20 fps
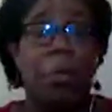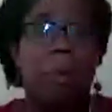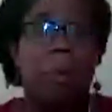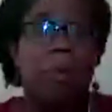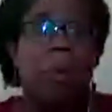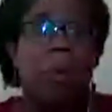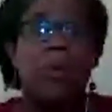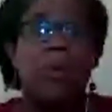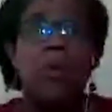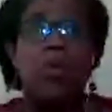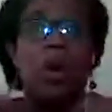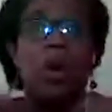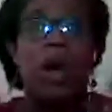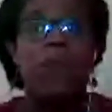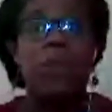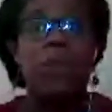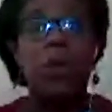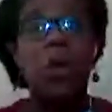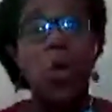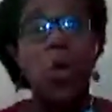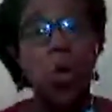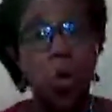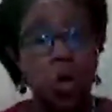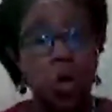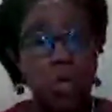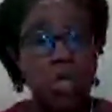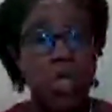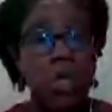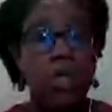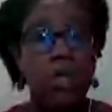maybe you have a
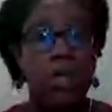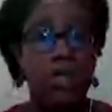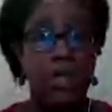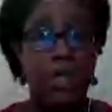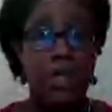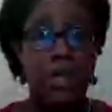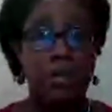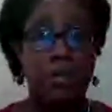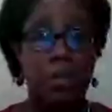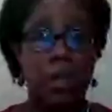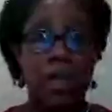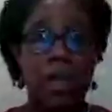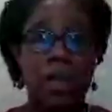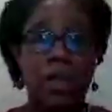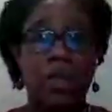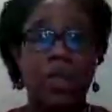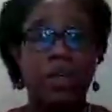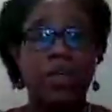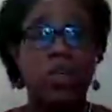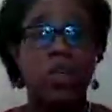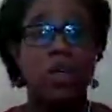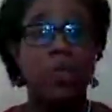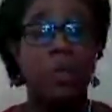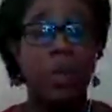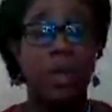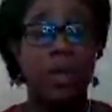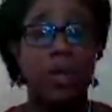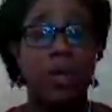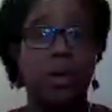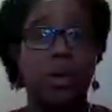coaching team that you're
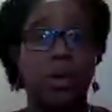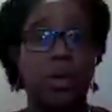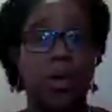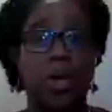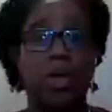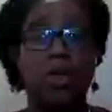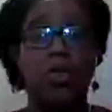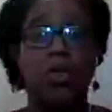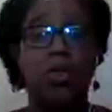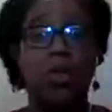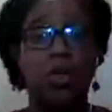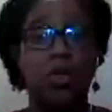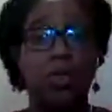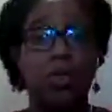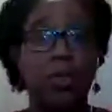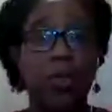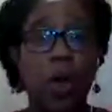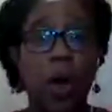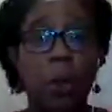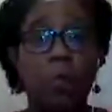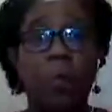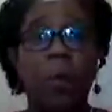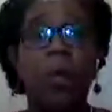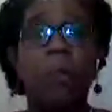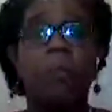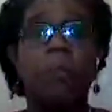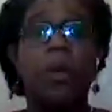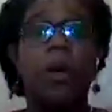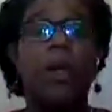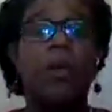building, okay? So you've got
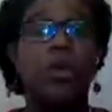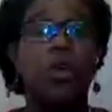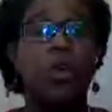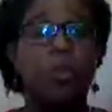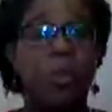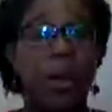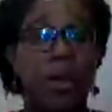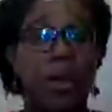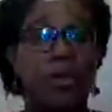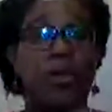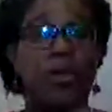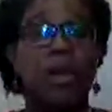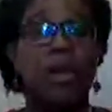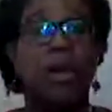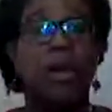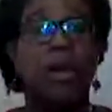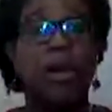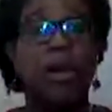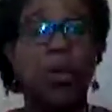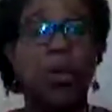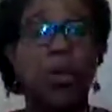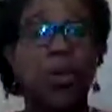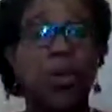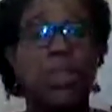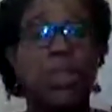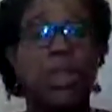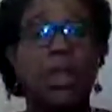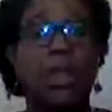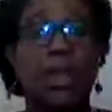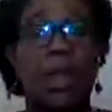people and you're mentoring them and
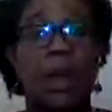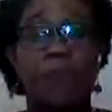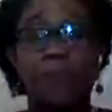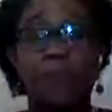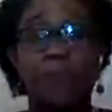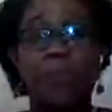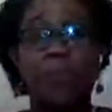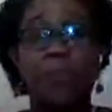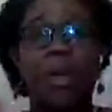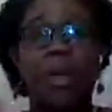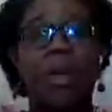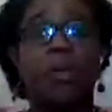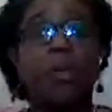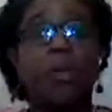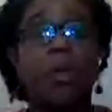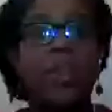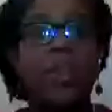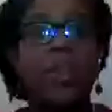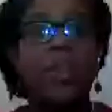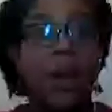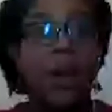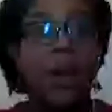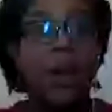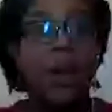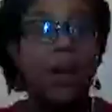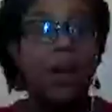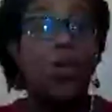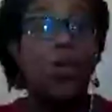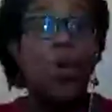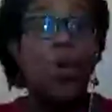coaching them in what they call
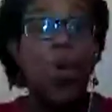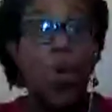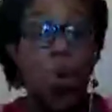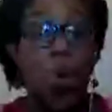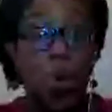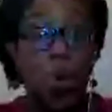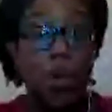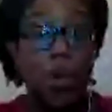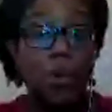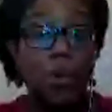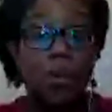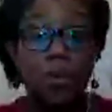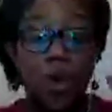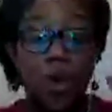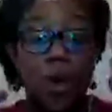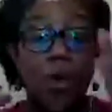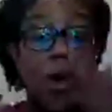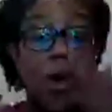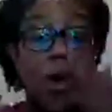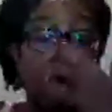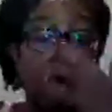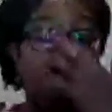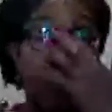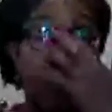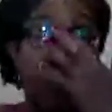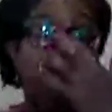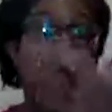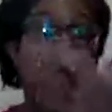like a cohort, all right?